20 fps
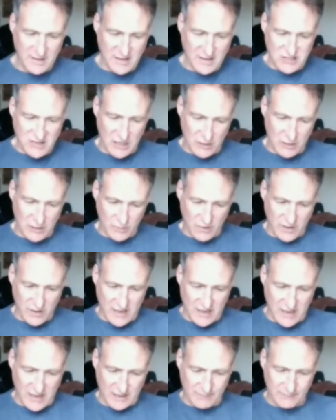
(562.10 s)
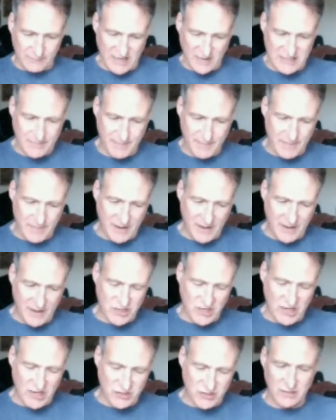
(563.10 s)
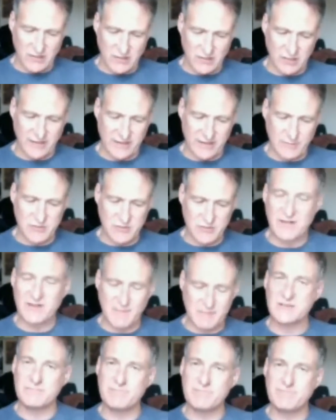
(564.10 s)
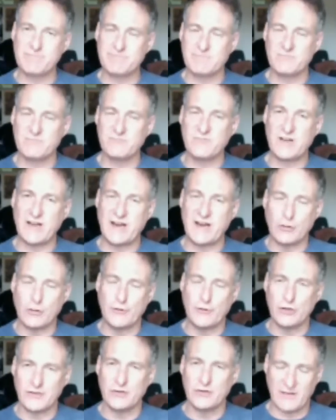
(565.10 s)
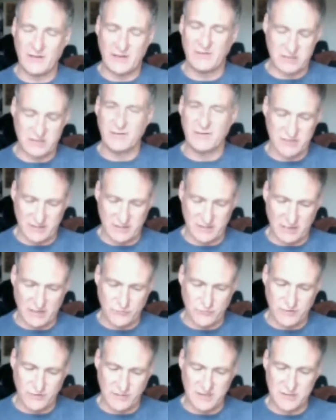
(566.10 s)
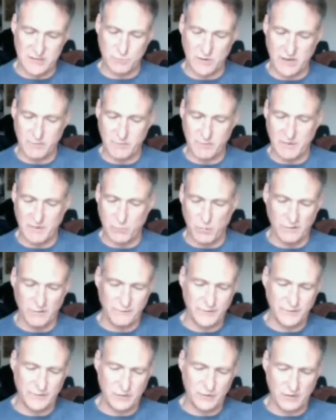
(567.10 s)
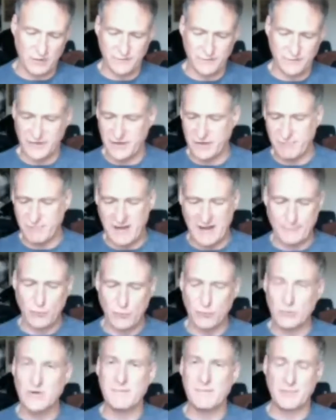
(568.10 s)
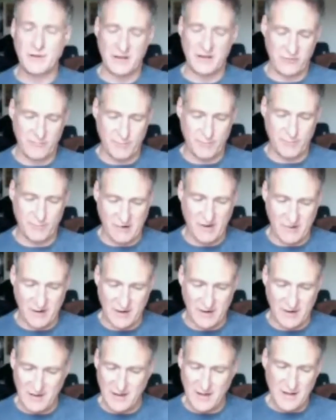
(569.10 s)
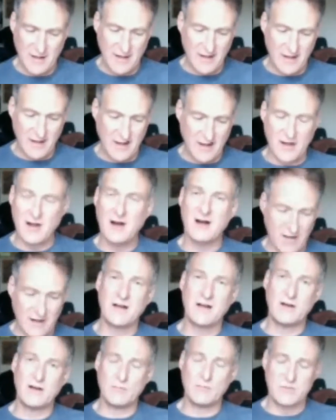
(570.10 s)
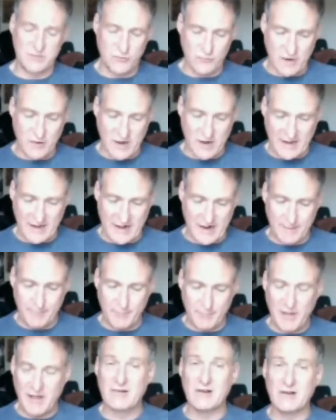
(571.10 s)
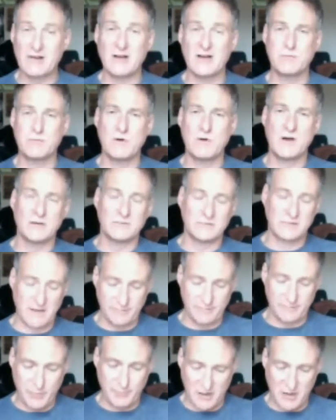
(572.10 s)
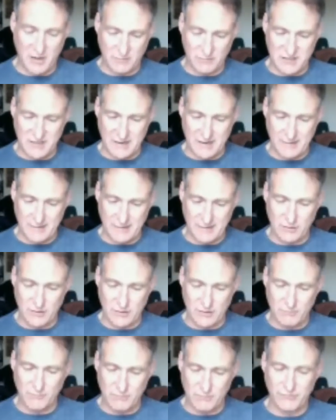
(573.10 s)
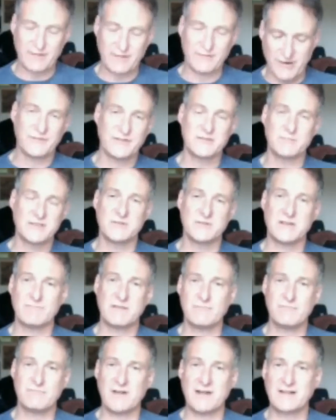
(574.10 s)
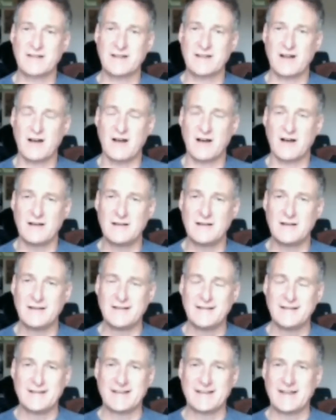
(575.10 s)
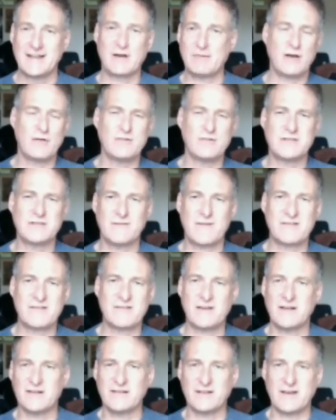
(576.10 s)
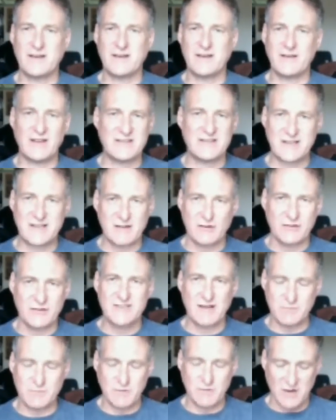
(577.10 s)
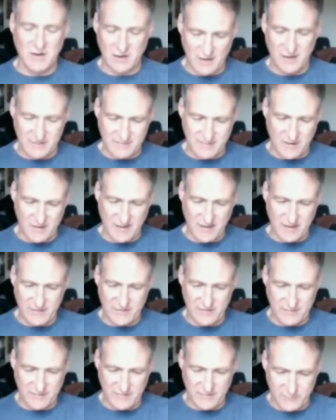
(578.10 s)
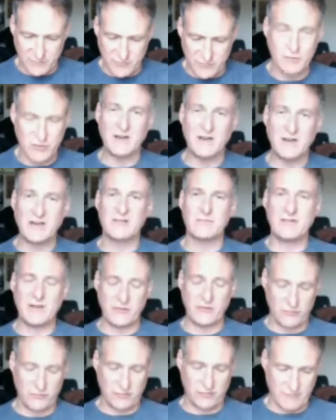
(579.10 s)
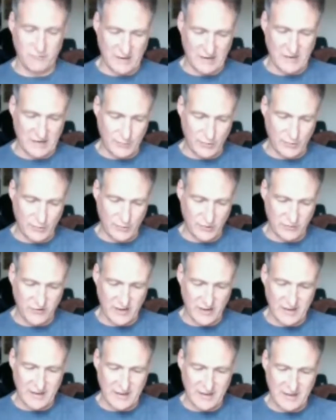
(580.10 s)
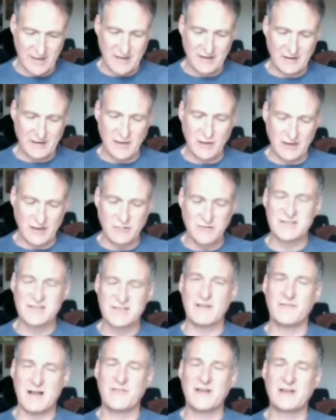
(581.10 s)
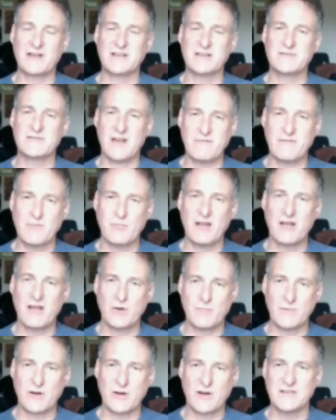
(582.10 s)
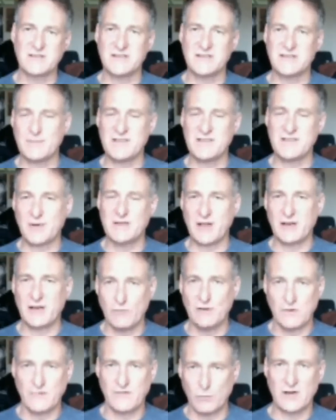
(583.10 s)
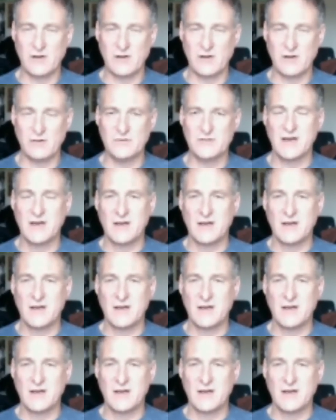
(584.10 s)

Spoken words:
So it's a bit about education and learning. There was some other really good events around the country this week. We had Watford Coffee, Ramble in Peterborough, Harlow was great, Paradise Wildlife Park was going on, breakfast was in Redcar. There were loads of other events going on as well. There are too many to mention really, but loads of stuff. Thanks for everybody participating in all of those.